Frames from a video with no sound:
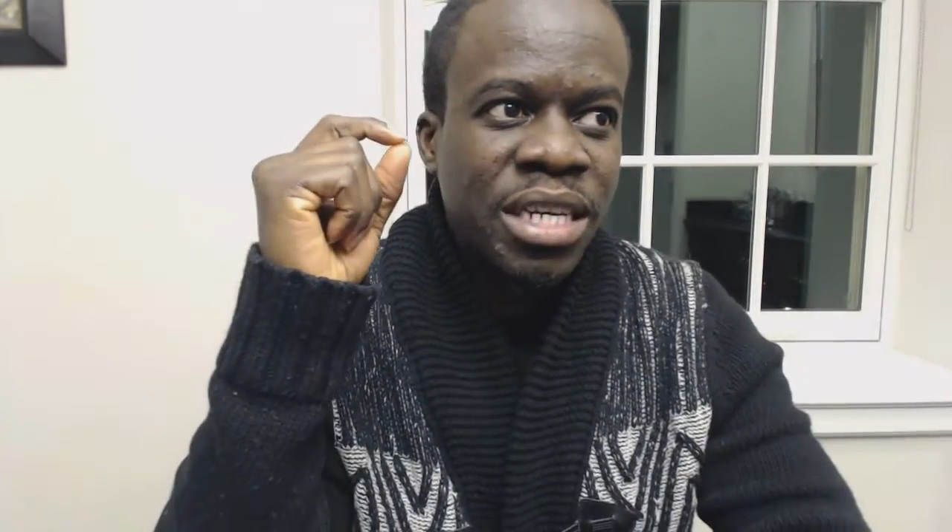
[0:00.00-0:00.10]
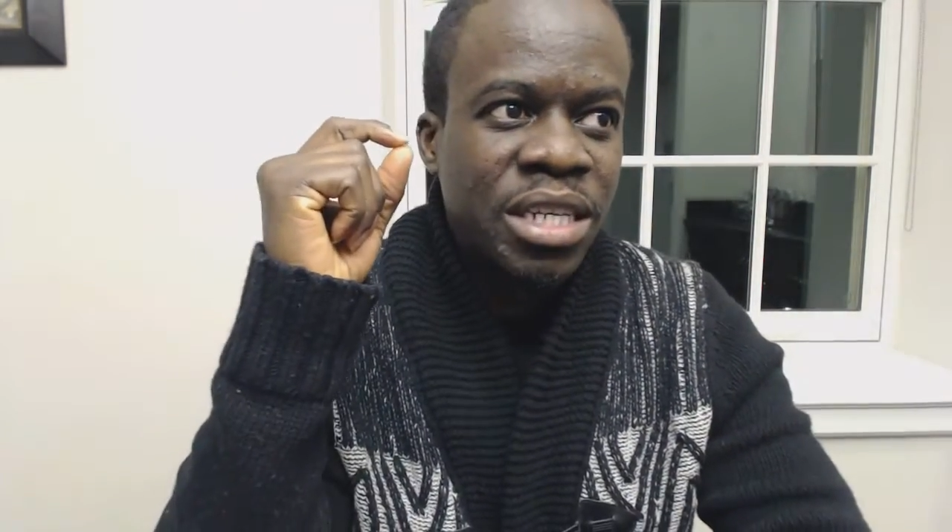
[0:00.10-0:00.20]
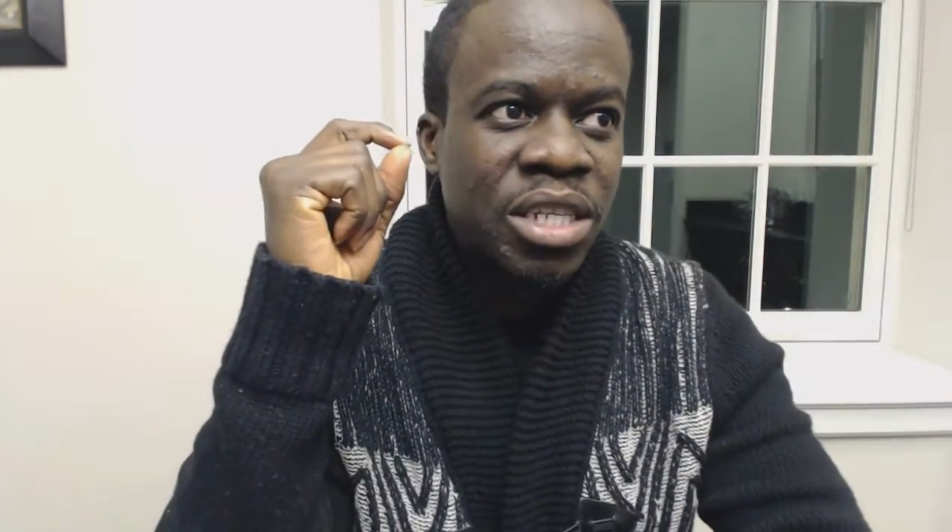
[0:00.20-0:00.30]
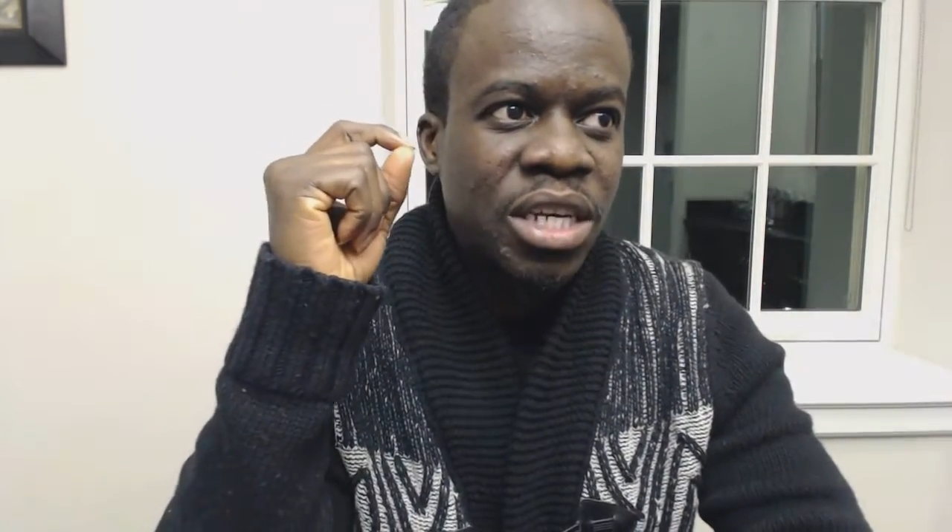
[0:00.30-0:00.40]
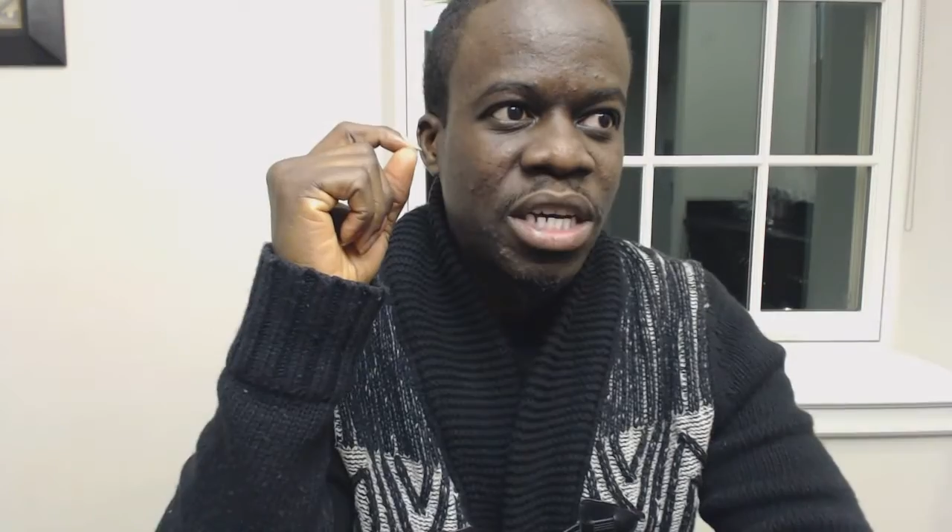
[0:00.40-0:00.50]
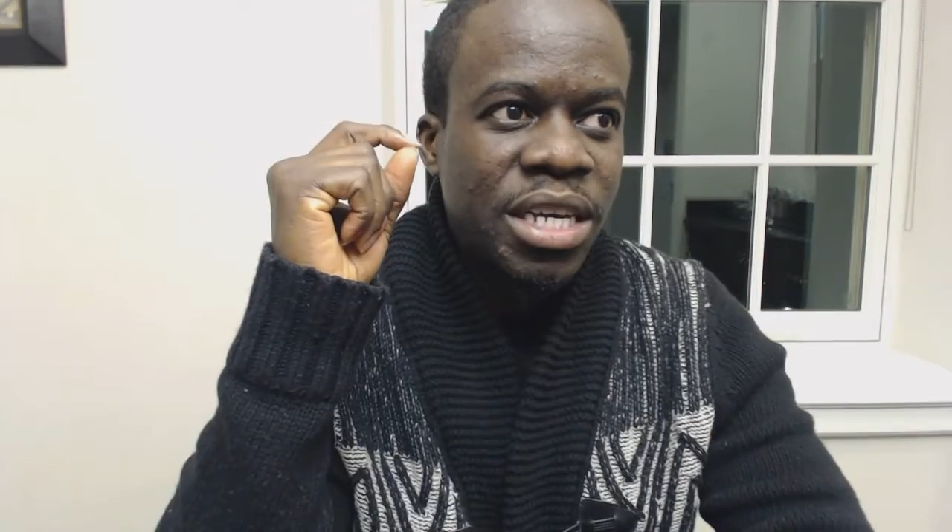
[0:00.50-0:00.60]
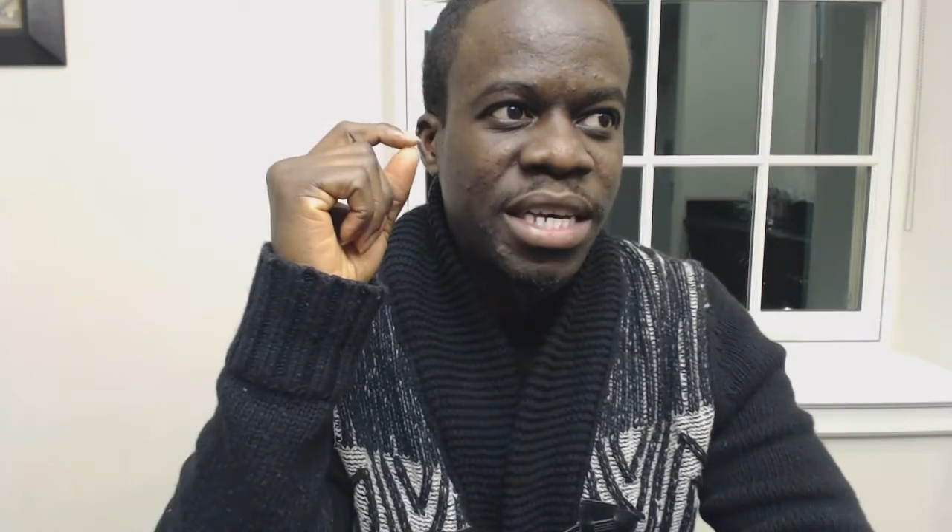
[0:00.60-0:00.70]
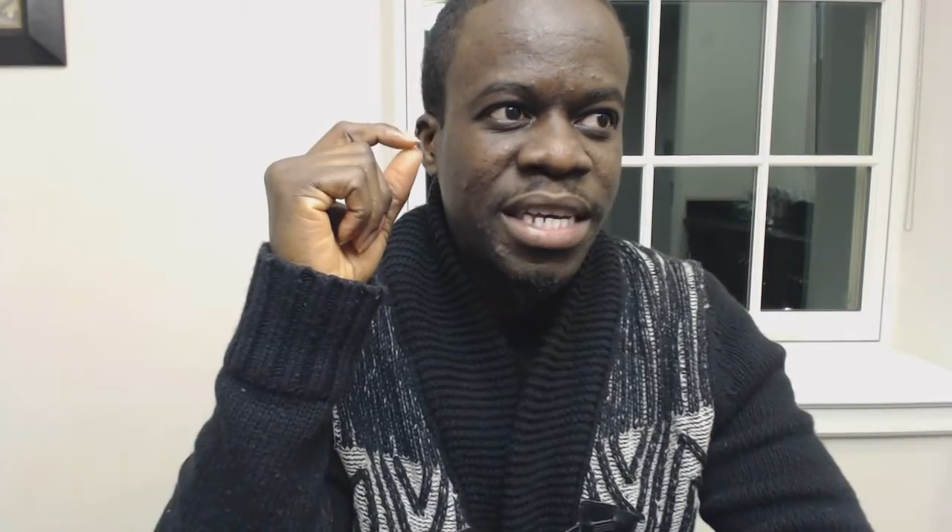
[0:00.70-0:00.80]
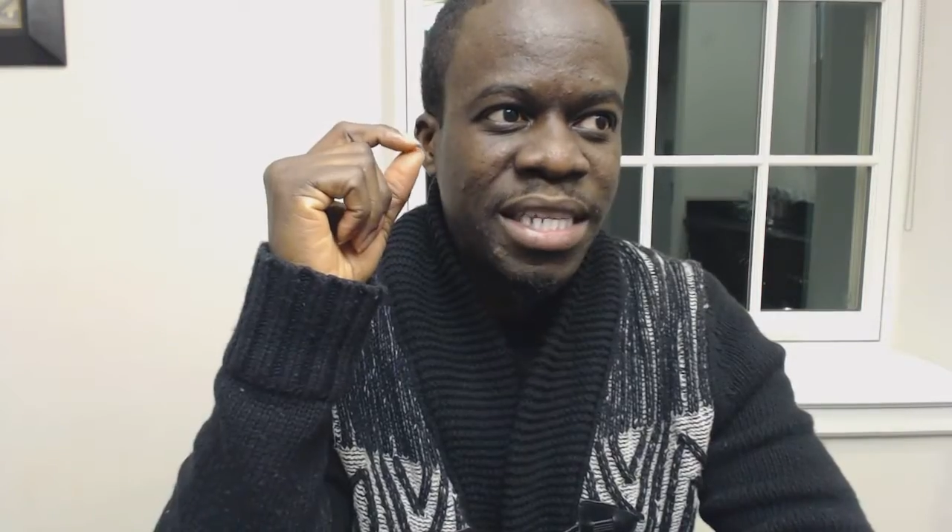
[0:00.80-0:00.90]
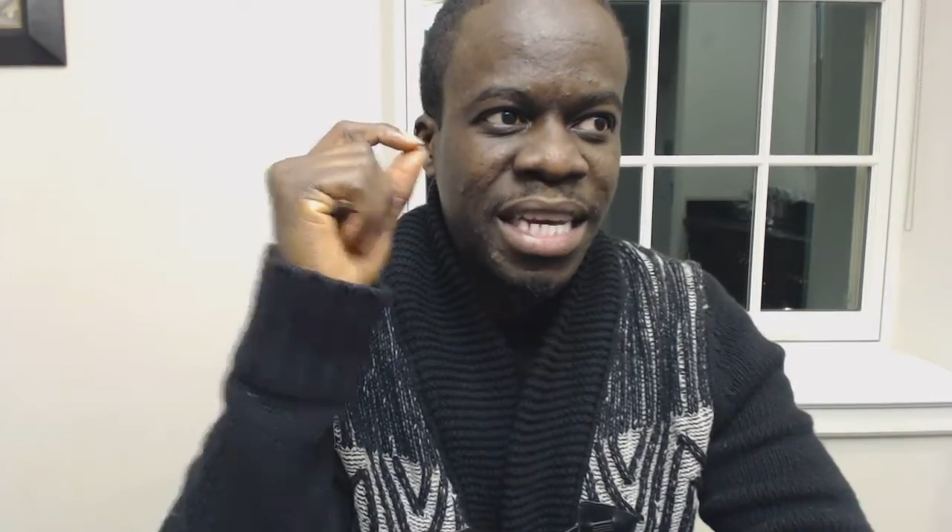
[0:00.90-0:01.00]
is
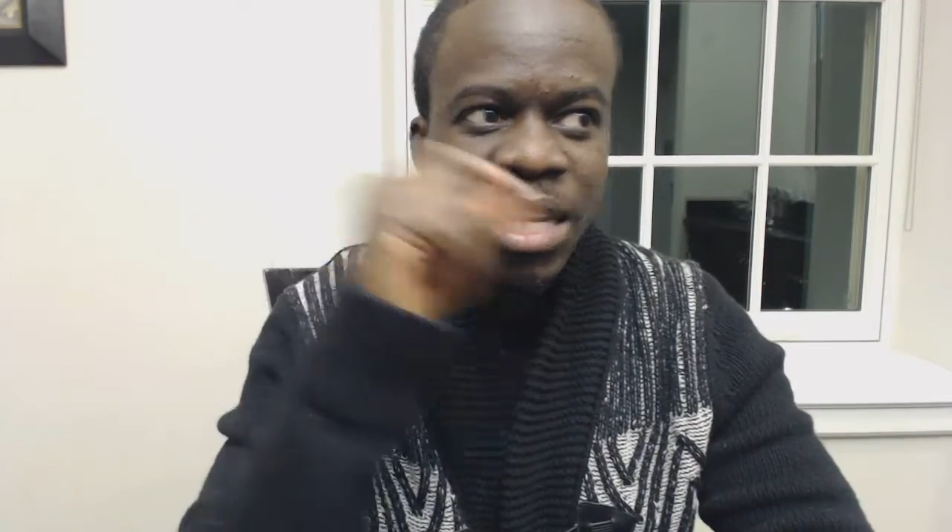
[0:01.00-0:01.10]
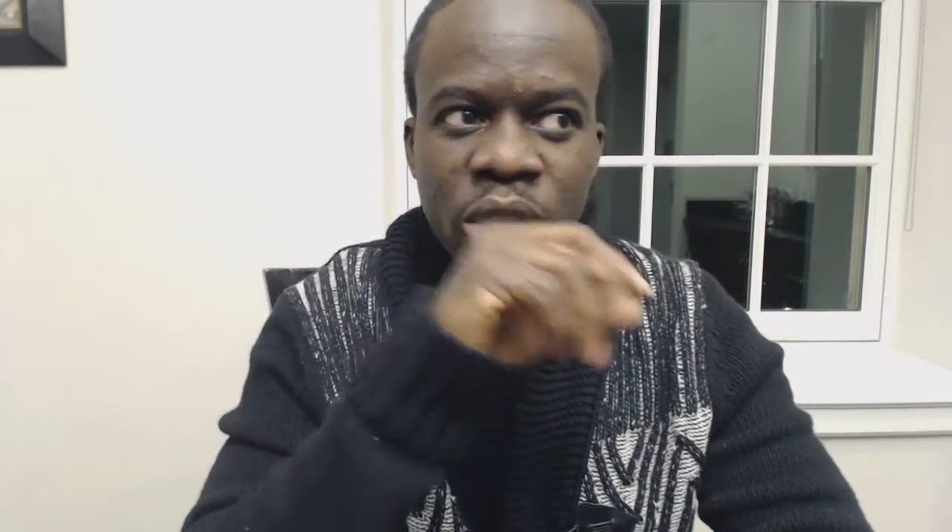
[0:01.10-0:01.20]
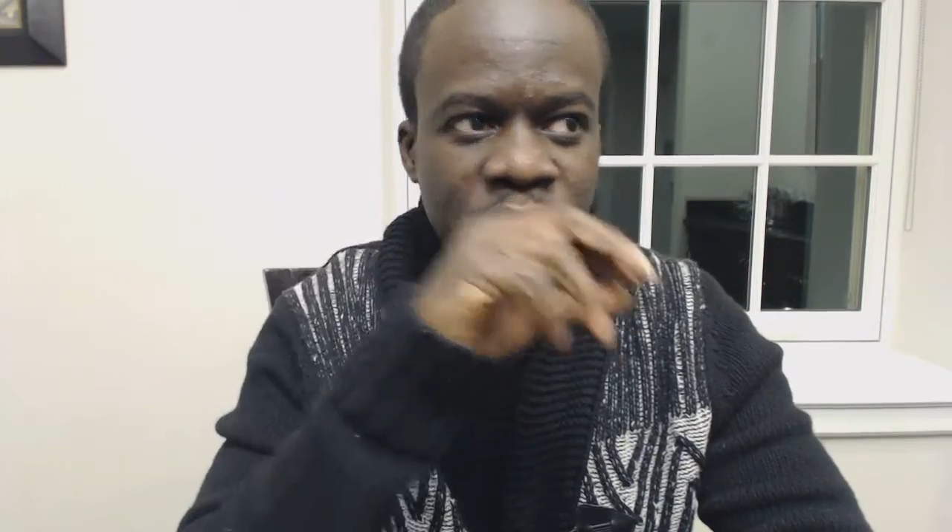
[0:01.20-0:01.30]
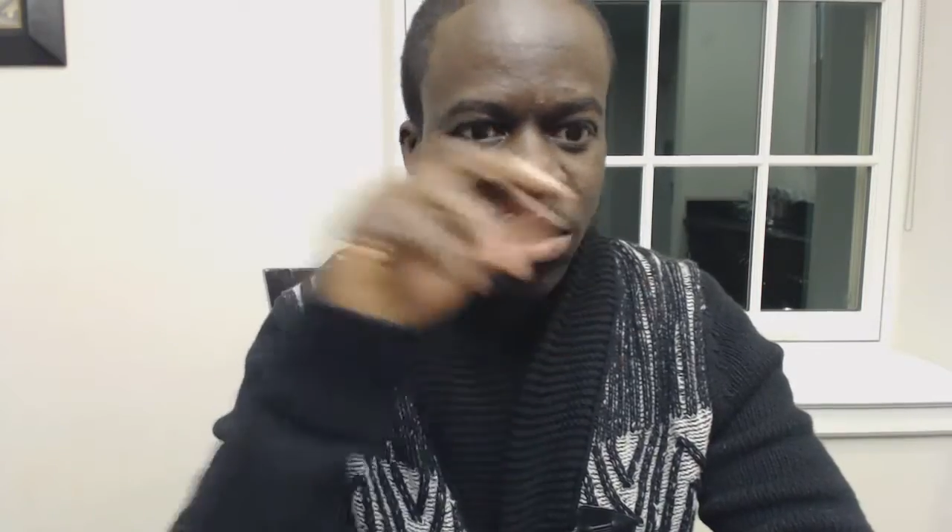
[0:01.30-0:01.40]
in